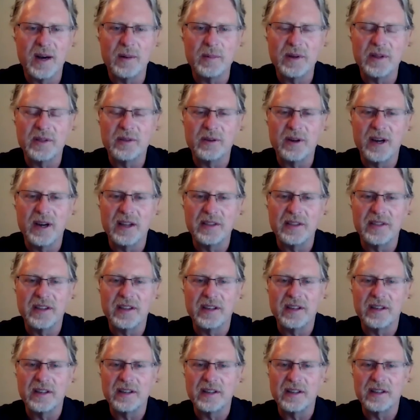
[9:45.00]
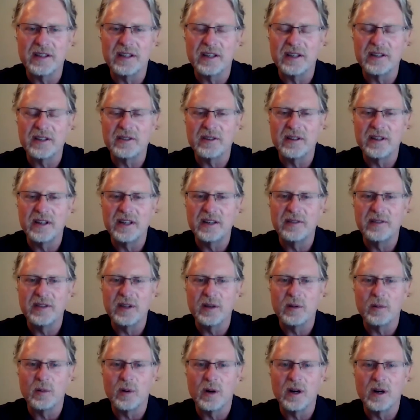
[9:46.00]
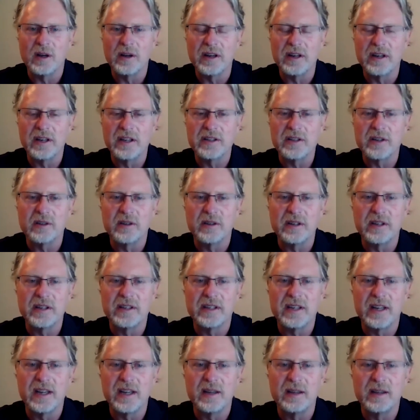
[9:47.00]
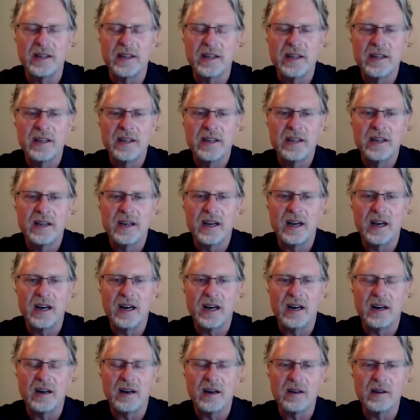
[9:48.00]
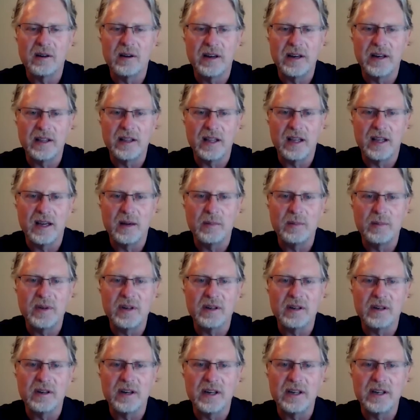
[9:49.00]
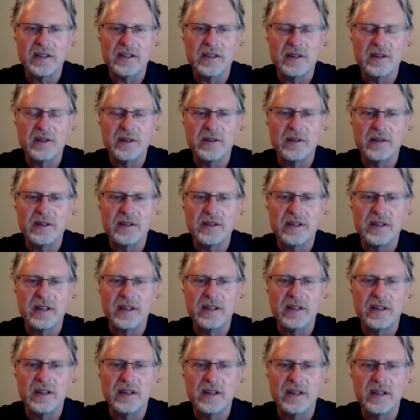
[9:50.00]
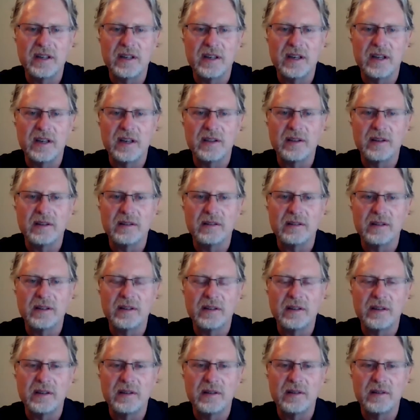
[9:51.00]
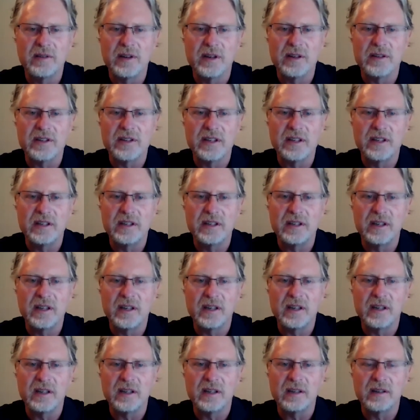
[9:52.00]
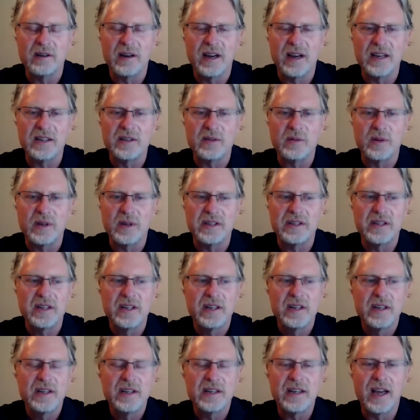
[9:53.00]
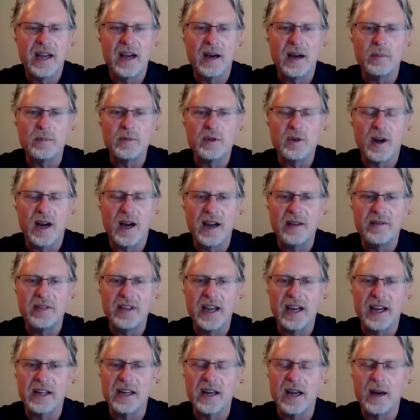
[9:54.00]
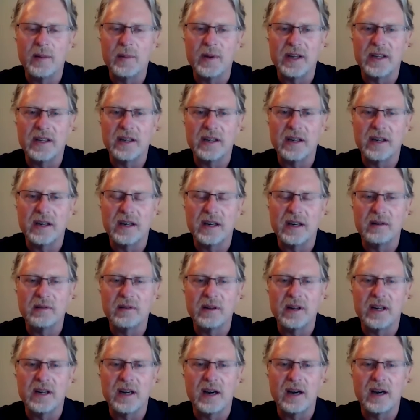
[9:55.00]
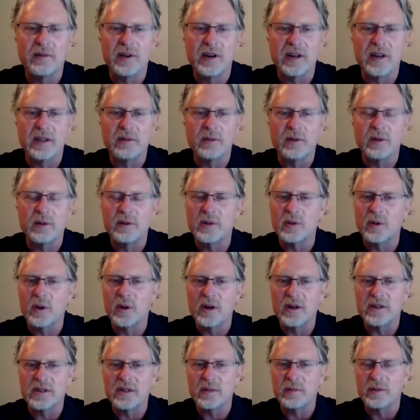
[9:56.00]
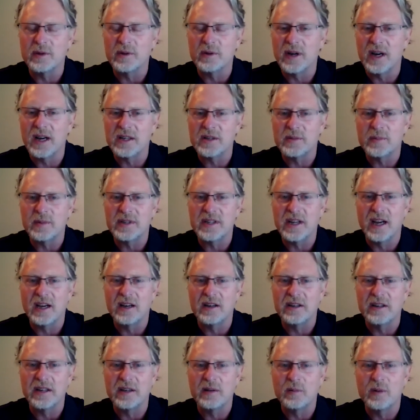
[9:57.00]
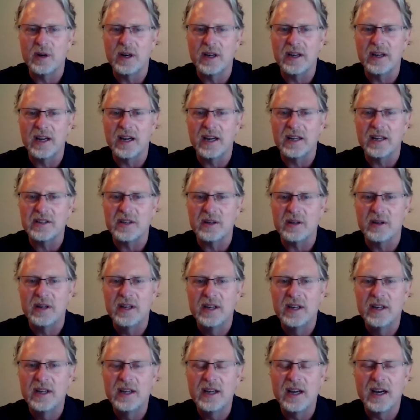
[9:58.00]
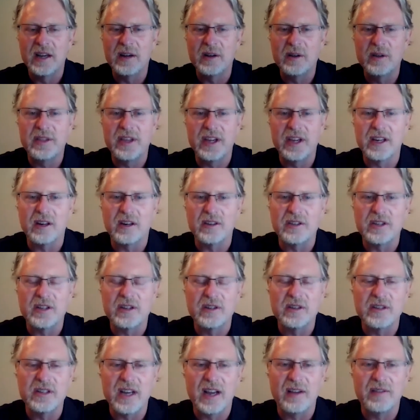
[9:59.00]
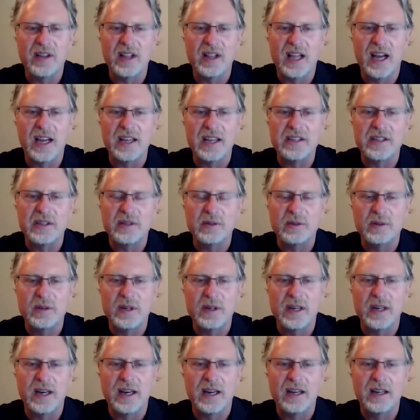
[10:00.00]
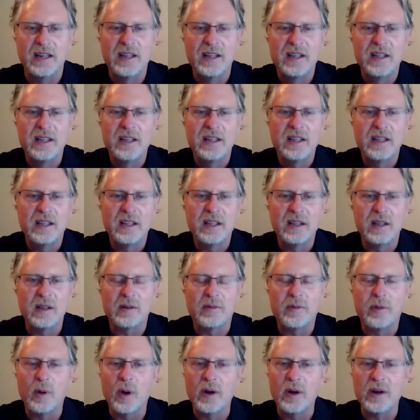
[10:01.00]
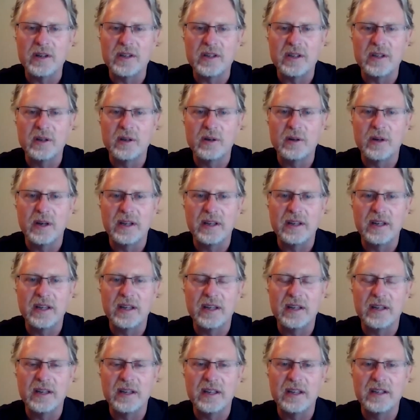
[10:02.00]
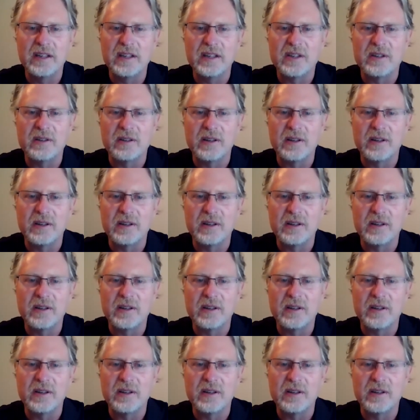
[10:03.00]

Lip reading: throughout the country and even the world, it is going to take our great alum and our great students and other university graduates to help drive the economic recovery through tourism, through hospitality and whatnot. Mm-hmm. So I do think our students have a lot to look forward to, and industry,